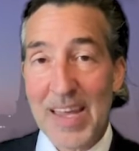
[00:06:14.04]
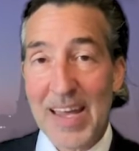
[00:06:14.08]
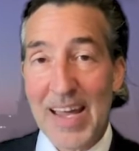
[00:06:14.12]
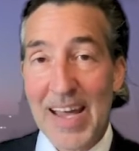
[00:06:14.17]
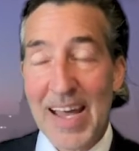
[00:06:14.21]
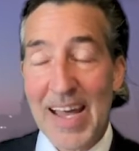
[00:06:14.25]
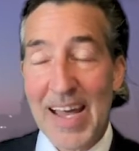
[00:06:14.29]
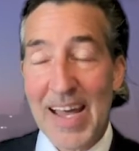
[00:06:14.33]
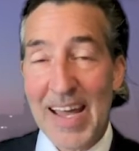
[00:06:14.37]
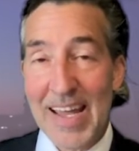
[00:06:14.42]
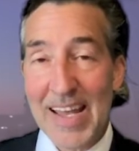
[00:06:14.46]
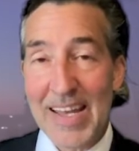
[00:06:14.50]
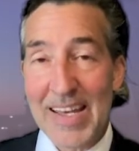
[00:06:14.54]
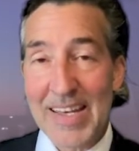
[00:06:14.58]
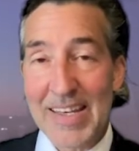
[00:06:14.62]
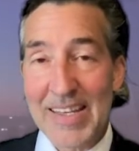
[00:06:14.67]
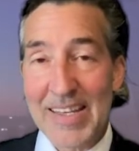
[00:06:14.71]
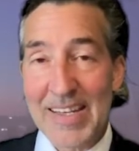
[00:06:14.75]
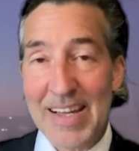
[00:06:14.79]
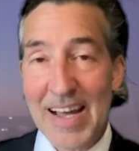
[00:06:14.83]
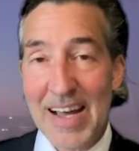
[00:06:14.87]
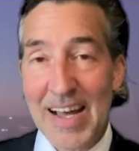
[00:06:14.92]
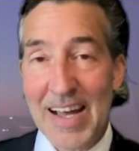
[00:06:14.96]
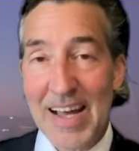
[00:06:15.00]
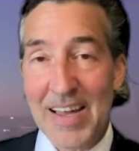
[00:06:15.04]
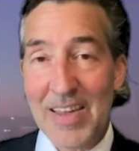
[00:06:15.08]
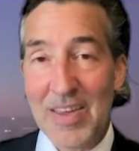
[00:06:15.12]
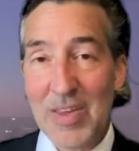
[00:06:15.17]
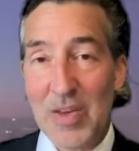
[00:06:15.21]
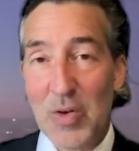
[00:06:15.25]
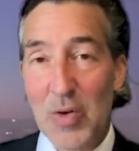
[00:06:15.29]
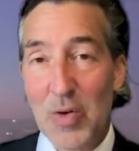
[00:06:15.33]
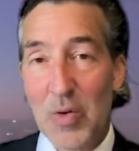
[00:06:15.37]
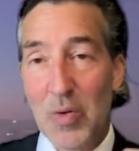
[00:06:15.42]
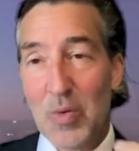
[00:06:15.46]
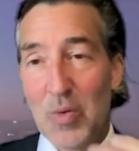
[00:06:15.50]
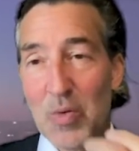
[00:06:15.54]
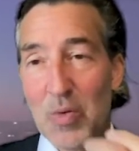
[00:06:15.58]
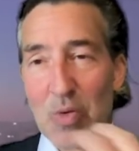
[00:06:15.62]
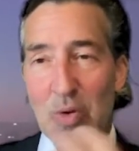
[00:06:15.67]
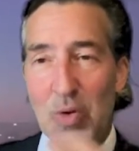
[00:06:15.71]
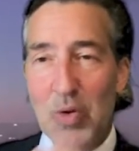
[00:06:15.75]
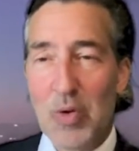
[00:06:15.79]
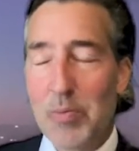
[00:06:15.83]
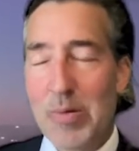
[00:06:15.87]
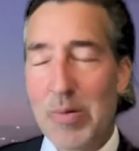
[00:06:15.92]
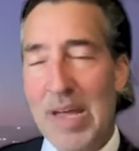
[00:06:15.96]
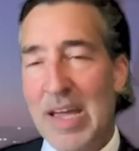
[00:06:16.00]
And
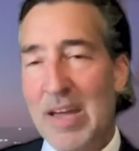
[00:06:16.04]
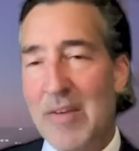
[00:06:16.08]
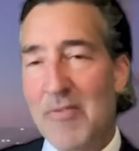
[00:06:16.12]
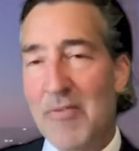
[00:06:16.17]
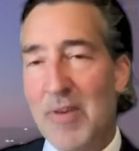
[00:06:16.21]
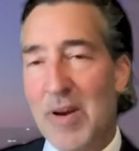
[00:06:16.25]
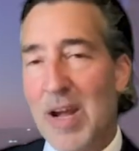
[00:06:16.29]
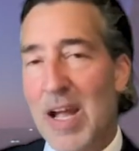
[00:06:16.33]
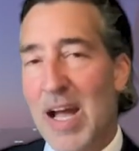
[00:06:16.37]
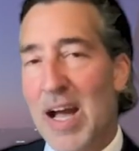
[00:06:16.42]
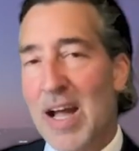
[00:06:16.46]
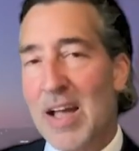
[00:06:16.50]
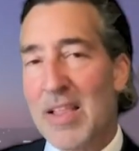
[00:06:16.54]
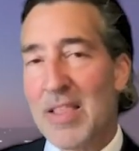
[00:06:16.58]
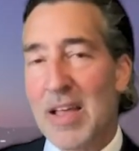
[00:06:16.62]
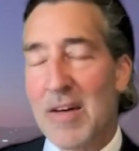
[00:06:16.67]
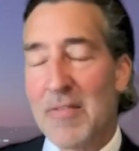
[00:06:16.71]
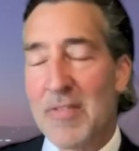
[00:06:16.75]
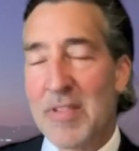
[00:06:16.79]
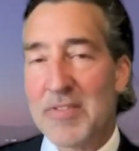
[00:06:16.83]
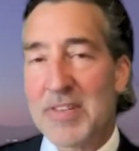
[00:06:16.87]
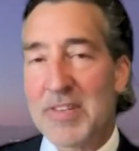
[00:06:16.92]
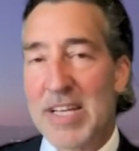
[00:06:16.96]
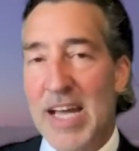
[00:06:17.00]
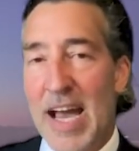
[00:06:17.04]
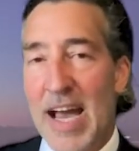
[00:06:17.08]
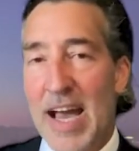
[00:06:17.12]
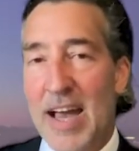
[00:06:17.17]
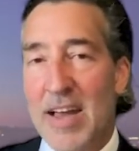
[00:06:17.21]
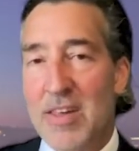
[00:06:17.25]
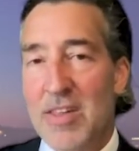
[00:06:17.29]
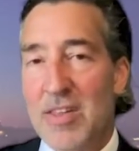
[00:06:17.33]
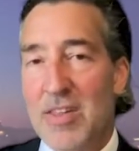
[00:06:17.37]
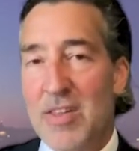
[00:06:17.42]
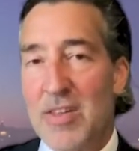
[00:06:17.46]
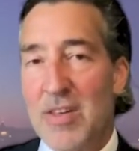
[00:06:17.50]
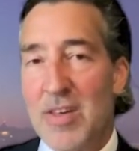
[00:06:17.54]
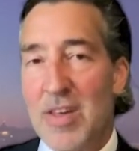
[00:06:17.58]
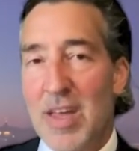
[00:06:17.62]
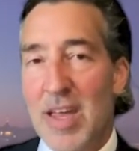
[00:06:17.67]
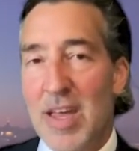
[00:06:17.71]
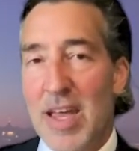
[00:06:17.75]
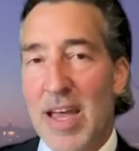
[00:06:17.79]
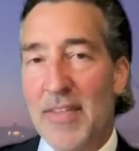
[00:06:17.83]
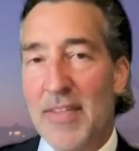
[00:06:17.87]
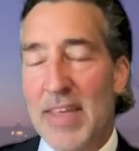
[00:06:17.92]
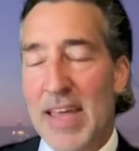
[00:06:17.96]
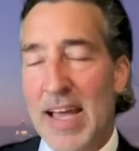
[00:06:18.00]
you're paying a very high level of tax.
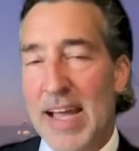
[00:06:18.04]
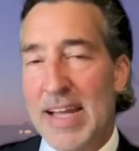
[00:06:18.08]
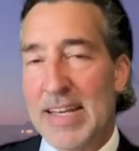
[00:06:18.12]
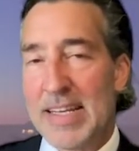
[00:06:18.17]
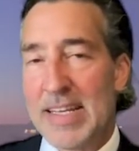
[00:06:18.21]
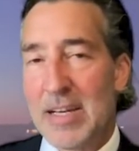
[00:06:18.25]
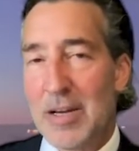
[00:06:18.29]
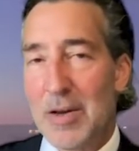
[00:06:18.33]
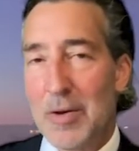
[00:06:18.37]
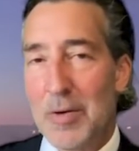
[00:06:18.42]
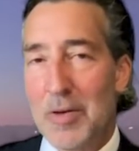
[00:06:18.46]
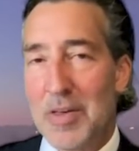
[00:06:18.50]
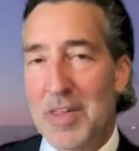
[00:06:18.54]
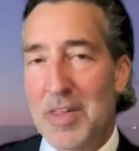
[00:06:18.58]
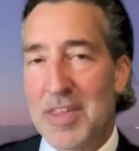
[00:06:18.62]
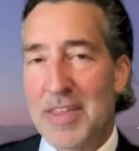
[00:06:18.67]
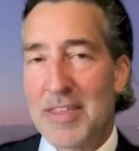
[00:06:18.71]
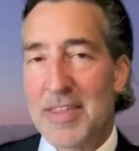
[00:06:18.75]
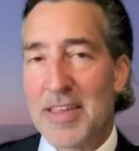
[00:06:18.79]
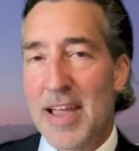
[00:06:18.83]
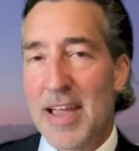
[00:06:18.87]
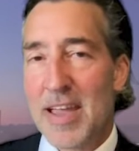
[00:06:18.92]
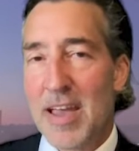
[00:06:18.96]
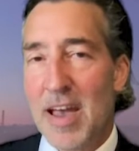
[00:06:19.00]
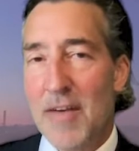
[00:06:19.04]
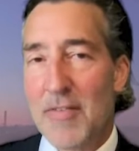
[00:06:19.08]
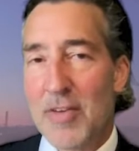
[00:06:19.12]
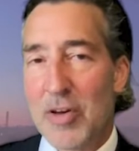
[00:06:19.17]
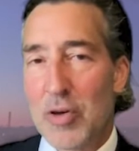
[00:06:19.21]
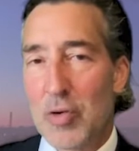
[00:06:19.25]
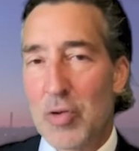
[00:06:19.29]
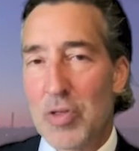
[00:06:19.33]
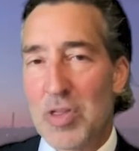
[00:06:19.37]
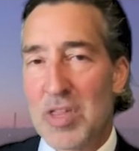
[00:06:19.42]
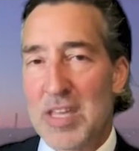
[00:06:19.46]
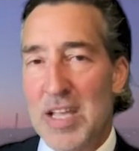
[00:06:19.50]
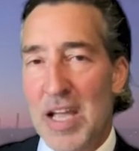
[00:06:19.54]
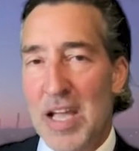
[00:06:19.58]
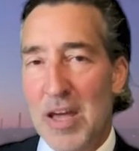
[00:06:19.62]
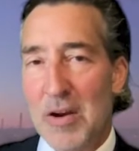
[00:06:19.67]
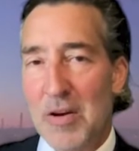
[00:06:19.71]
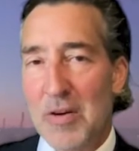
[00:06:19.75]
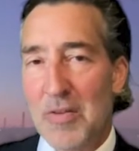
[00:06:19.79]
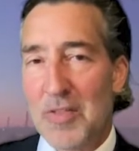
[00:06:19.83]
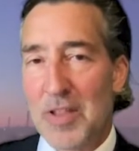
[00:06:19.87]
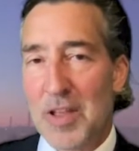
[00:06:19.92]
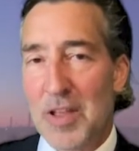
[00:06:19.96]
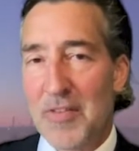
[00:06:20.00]
And the idea is that you have a good
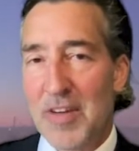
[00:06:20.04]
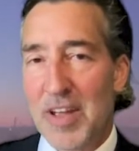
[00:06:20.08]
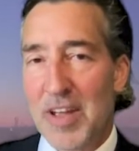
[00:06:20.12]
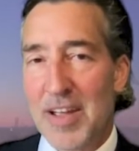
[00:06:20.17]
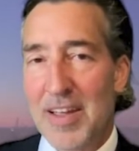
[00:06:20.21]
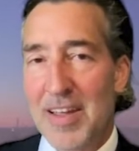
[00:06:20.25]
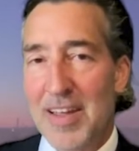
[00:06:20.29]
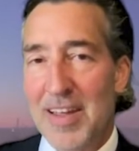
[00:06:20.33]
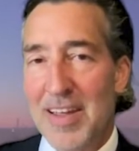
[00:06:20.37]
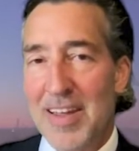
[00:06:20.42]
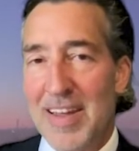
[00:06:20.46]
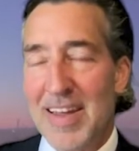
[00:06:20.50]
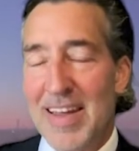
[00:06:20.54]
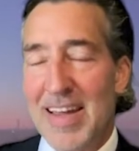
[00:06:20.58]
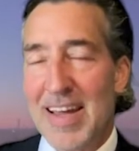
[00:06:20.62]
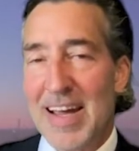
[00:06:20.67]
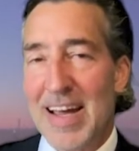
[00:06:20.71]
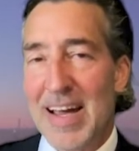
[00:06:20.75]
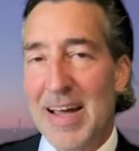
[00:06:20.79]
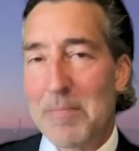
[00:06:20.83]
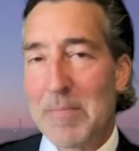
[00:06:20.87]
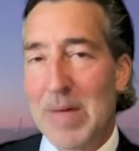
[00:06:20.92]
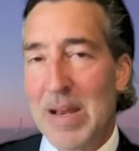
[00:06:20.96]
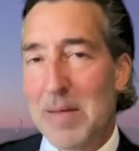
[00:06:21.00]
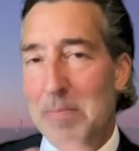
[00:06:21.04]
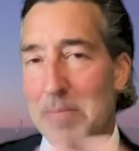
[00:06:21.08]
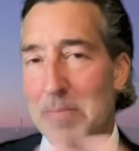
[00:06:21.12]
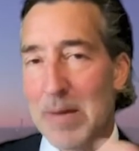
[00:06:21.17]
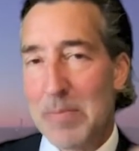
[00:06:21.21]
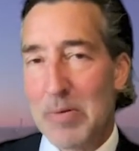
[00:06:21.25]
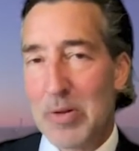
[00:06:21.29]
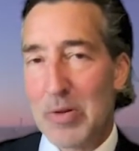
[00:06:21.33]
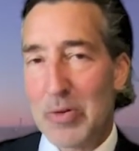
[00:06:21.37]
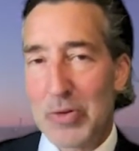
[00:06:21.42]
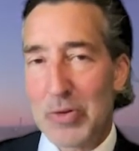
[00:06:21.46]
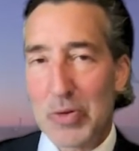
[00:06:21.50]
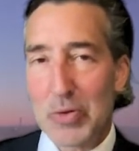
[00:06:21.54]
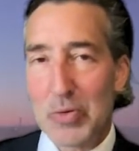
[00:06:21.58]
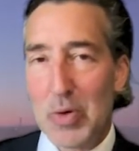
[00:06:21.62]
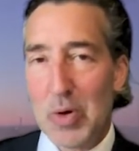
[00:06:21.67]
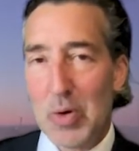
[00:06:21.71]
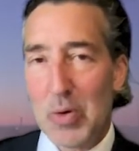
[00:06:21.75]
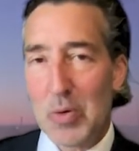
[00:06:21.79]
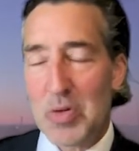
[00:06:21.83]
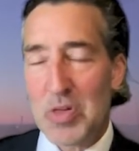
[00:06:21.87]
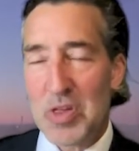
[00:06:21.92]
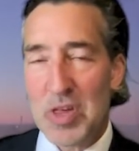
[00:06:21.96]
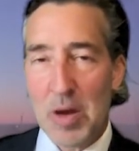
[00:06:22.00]
standard of living. And many people do
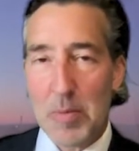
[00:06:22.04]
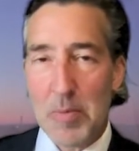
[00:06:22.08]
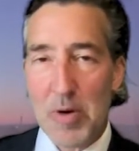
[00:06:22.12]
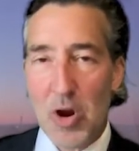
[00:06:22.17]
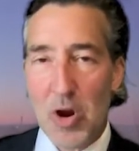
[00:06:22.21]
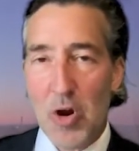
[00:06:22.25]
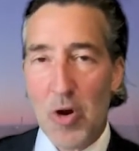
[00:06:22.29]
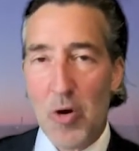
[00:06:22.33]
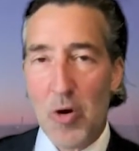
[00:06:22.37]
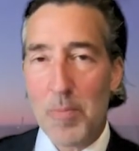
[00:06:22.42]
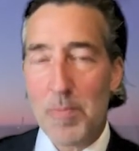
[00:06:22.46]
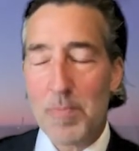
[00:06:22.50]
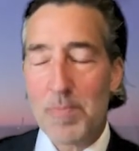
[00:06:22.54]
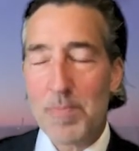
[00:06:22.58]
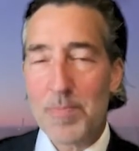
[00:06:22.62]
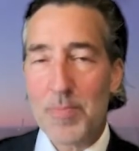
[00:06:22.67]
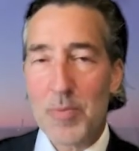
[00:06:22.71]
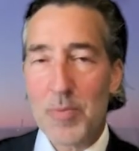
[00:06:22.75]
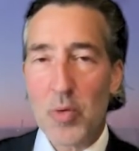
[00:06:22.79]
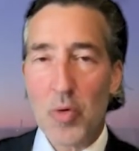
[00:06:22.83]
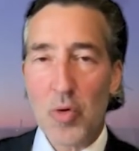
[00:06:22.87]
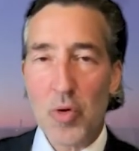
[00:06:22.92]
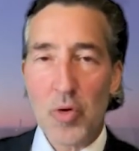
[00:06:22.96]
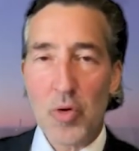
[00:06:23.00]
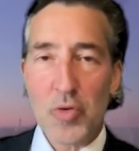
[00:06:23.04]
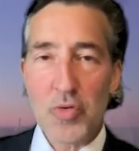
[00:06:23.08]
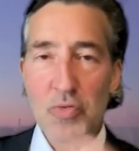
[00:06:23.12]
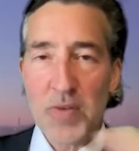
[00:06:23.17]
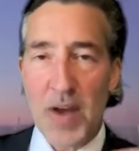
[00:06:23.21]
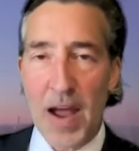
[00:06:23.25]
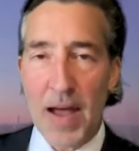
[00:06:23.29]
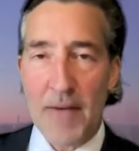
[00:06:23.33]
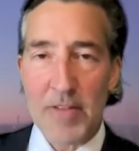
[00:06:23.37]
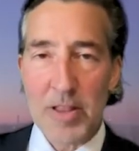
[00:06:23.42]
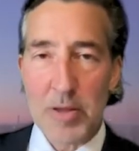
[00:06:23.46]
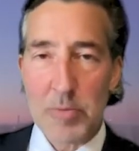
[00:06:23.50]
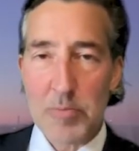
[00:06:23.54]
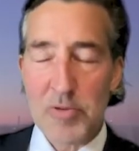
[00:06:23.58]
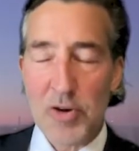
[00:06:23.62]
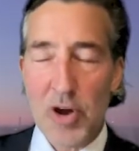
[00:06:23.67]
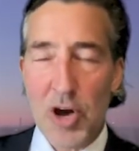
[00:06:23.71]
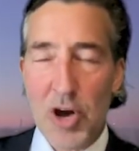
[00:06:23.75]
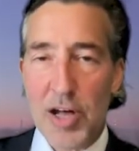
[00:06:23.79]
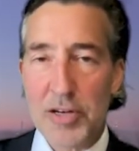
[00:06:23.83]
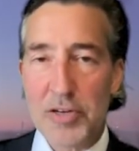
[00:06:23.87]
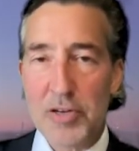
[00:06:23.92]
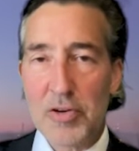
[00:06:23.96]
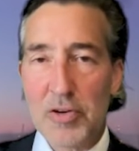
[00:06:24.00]
own a summer home or travel
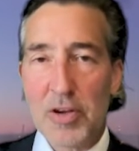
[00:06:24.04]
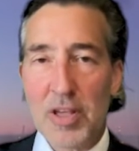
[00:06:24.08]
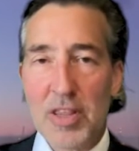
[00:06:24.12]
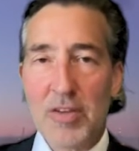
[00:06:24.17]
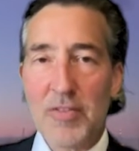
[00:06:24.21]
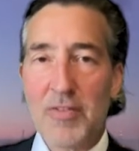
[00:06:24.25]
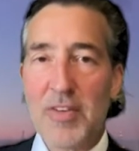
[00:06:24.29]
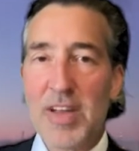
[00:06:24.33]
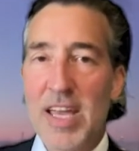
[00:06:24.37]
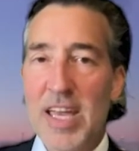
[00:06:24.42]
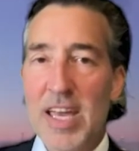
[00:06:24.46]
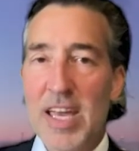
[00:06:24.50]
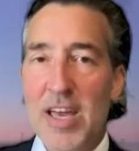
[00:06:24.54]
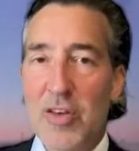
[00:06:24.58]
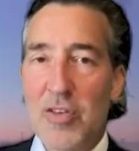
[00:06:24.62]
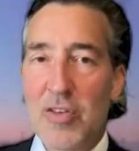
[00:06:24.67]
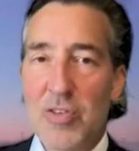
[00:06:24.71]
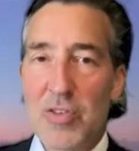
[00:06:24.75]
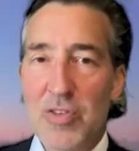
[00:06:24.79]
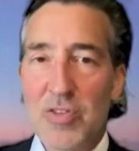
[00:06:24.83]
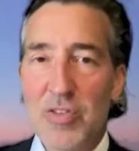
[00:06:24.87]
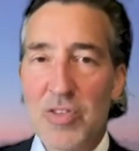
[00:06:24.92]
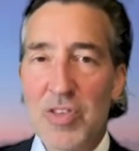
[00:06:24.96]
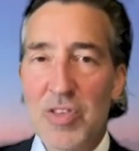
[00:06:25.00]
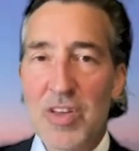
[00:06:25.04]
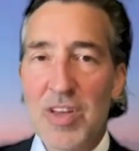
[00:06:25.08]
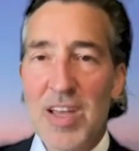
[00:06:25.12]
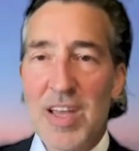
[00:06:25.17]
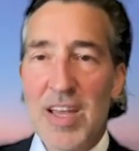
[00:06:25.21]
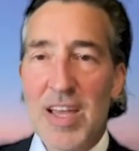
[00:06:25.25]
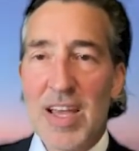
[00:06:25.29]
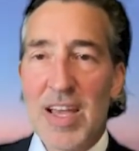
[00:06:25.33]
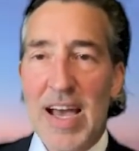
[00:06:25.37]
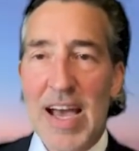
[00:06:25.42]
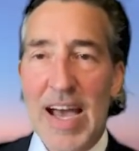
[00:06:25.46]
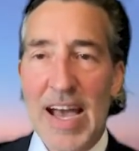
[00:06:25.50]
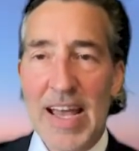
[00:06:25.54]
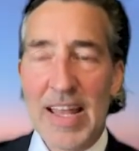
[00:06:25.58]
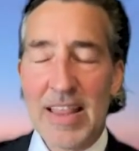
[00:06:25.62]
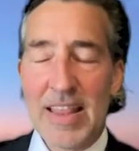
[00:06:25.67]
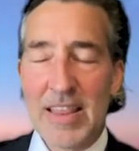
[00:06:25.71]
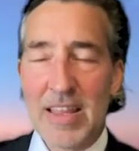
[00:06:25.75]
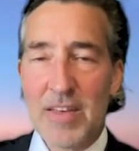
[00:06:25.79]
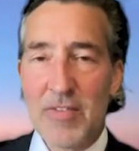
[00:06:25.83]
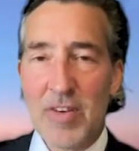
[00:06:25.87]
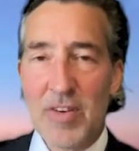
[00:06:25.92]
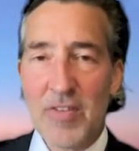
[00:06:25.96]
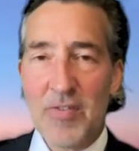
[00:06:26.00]
abroad during their vacations and
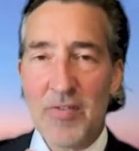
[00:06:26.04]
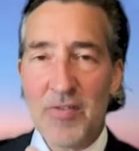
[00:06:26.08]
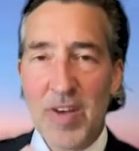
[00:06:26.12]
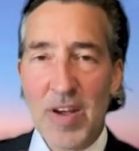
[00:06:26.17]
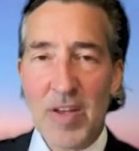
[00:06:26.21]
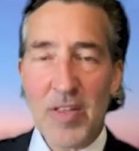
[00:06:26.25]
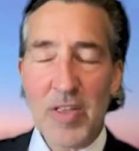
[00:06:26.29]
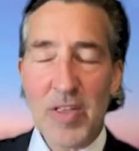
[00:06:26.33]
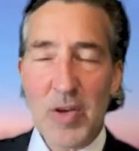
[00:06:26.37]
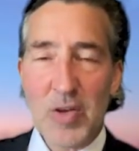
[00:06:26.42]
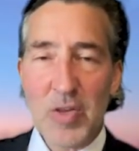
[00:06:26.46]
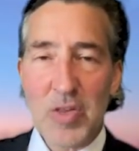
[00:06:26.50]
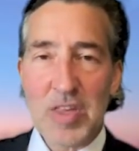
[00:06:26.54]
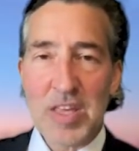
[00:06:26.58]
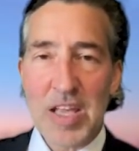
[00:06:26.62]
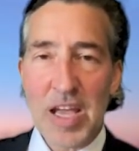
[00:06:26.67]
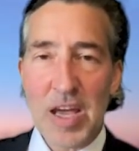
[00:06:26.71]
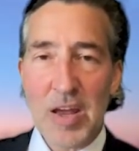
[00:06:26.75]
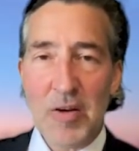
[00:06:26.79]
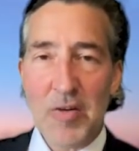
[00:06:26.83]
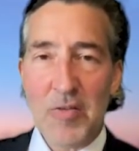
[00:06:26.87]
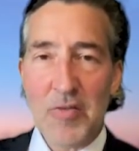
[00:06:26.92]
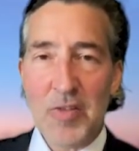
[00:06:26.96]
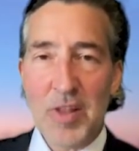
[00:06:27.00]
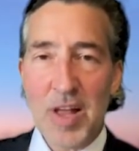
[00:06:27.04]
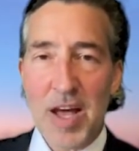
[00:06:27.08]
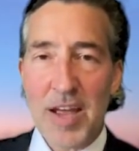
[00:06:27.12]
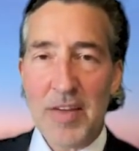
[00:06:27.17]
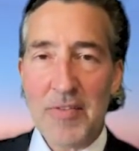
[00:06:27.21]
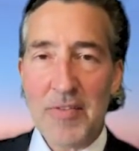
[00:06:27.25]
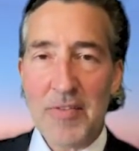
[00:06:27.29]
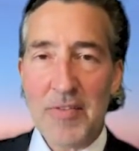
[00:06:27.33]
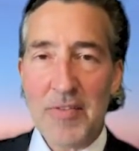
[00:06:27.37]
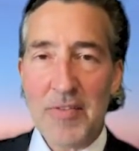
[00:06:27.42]
live a fairly good standard of life.